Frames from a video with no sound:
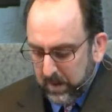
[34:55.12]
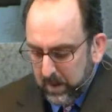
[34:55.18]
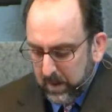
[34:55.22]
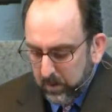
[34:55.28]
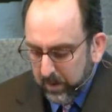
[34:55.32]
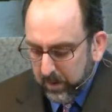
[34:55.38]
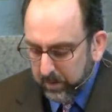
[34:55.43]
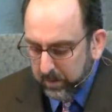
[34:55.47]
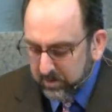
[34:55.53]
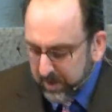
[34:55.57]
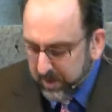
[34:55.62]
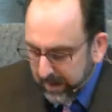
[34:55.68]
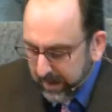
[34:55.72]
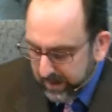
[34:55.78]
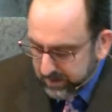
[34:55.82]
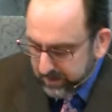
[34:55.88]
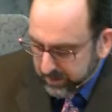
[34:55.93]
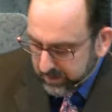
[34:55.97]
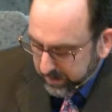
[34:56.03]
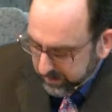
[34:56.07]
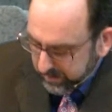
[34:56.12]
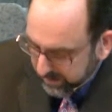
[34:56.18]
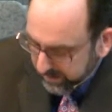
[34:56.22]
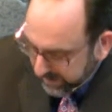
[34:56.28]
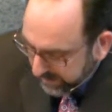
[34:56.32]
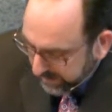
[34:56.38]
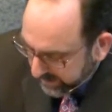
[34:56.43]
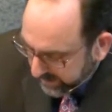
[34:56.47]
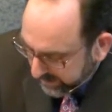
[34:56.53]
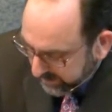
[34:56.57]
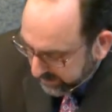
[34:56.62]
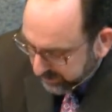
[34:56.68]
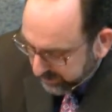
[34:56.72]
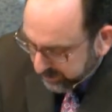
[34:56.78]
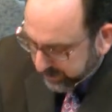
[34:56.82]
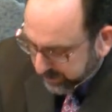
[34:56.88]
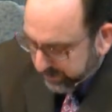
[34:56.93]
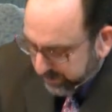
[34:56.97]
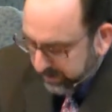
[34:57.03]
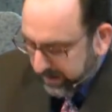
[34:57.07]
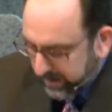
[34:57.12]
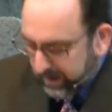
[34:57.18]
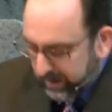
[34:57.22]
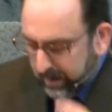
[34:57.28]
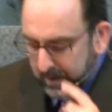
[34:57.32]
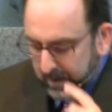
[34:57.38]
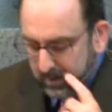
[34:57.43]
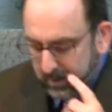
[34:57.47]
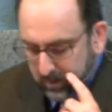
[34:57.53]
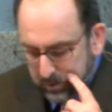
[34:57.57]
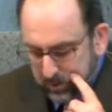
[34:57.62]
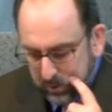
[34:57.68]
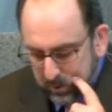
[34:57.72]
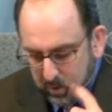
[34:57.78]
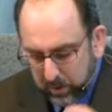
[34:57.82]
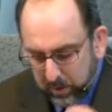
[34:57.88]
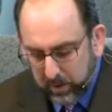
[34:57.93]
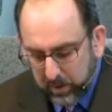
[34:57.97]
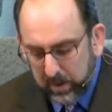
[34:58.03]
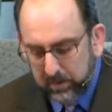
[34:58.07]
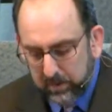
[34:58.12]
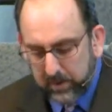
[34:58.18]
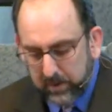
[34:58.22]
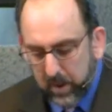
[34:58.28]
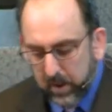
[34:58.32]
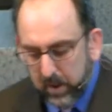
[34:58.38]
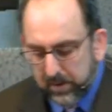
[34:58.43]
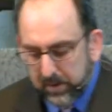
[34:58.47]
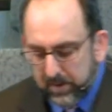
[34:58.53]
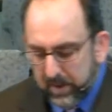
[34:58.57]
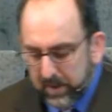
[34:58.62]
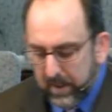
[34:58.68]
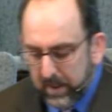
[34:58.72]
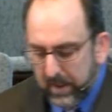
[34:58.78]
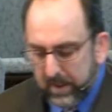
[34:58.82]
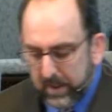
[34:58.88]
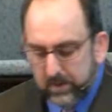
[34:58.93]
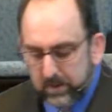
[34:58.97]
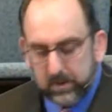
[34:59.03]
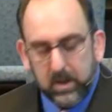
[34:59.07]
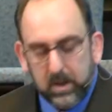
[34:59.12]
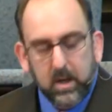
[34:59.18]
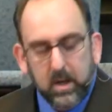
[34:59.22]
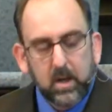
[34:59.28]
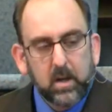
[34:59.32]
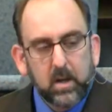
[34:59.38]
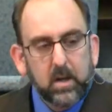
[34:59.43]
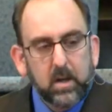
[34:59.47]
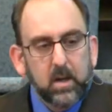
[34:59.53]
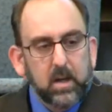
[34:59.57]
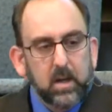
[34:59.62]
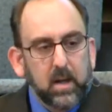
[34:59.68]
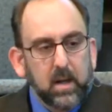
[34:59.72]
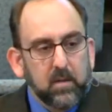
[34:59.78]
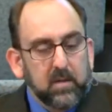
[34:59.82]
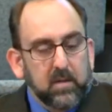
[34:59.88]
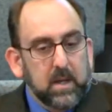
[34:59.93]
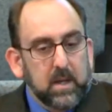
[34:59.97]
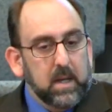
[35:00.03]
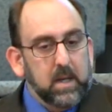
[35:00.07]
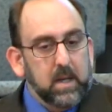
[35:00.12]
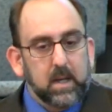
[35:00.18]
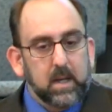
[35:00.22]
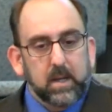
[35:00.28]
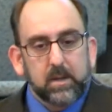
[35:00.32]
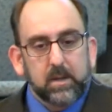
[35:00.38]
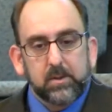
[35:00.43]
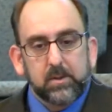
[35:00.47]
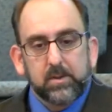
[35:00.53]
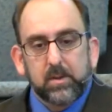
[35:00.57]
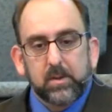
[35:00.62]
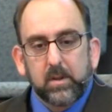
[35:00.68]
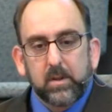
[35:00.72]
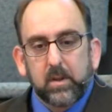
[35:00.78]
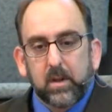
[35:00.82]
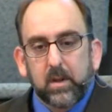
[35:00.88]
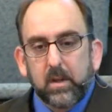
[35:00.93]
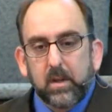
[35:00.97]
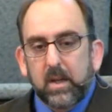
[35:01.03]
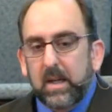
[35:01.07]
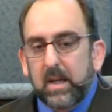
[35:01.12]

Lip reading: What I'm saying is that God is truly in control of all things. If He is, then